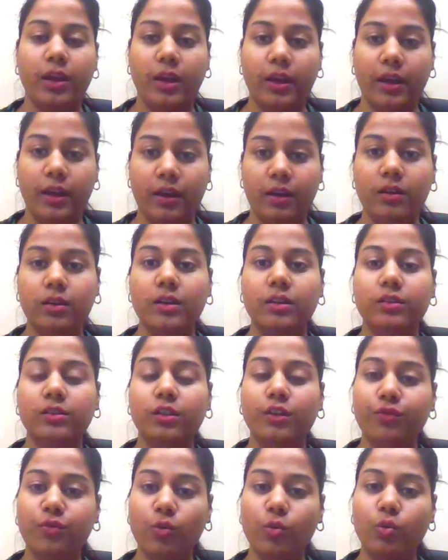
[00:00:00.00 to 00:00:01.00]
Here,
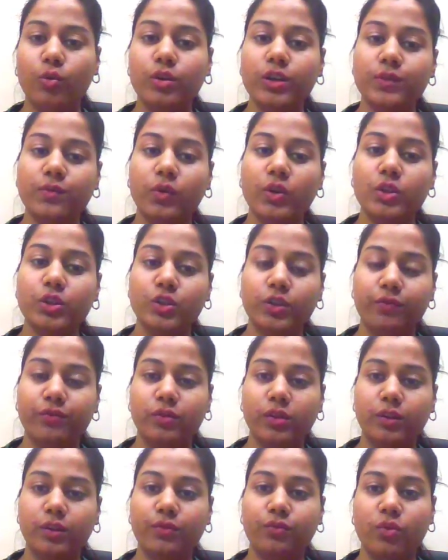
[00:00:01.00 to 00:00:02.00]
the focus was
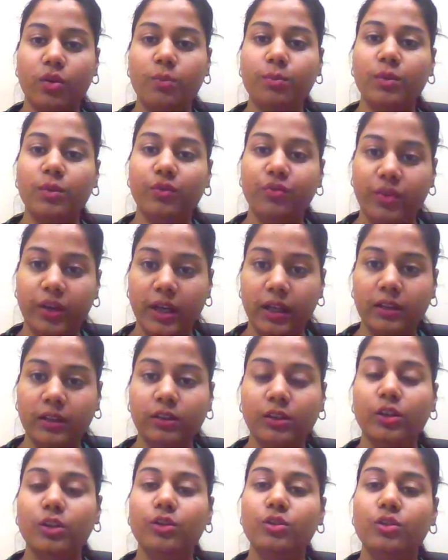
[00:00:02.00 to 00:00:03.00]
shifted from
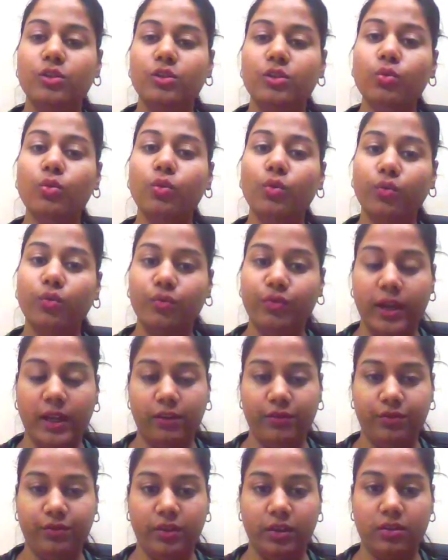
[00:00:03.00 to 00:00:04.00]
wealth to
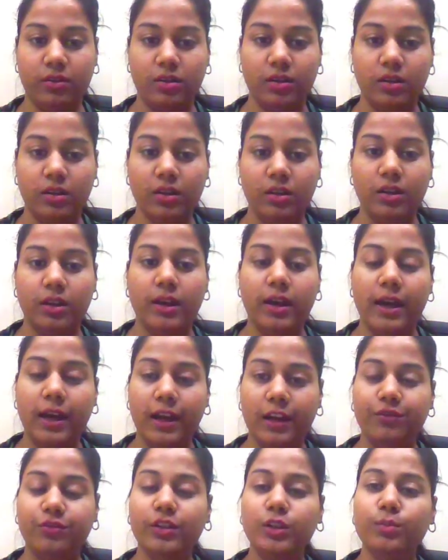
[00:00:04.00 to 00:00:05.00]
welfare.
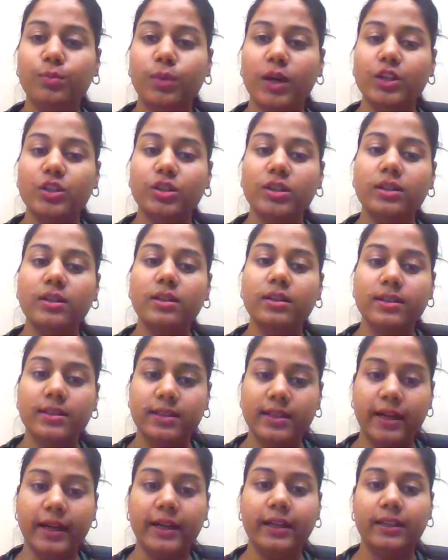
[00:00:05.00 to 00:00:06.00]
Alfred Marshall
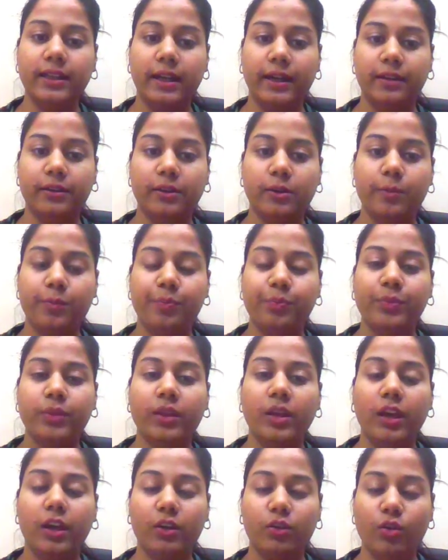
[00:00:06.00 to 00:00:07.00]
said that
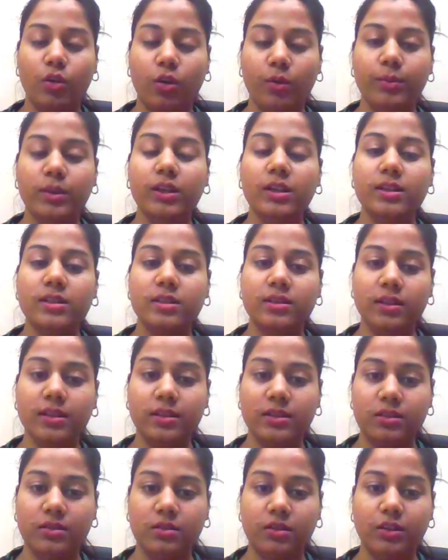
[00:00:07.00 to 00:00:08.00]
economy is
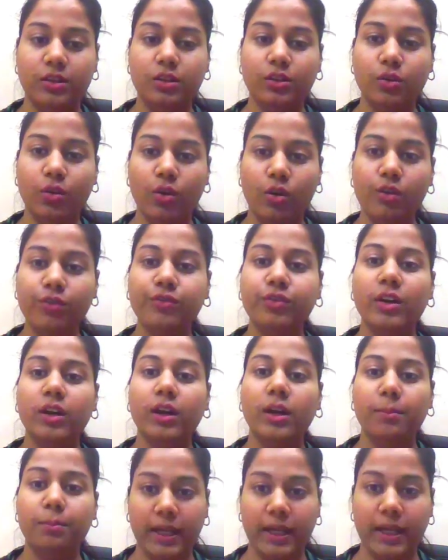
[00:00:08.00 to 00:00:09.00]
the study of
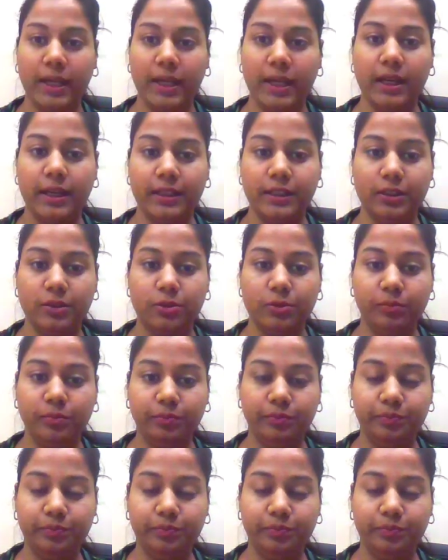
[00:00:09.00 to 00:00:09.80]
mankind.